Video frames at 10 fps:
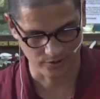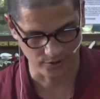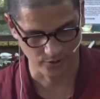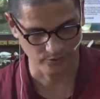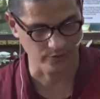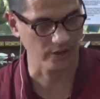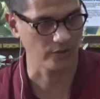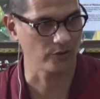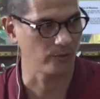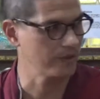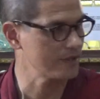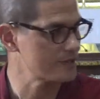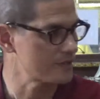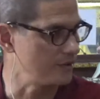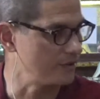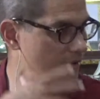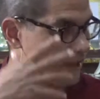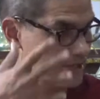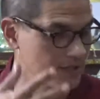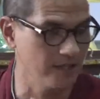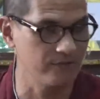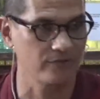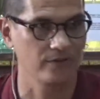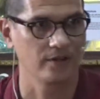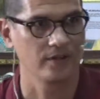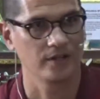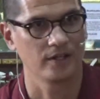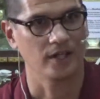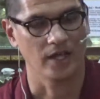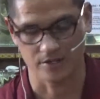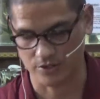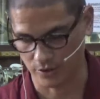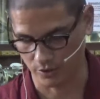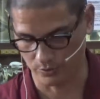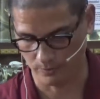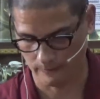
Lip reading: you know, they're not going with us into the next life. And so,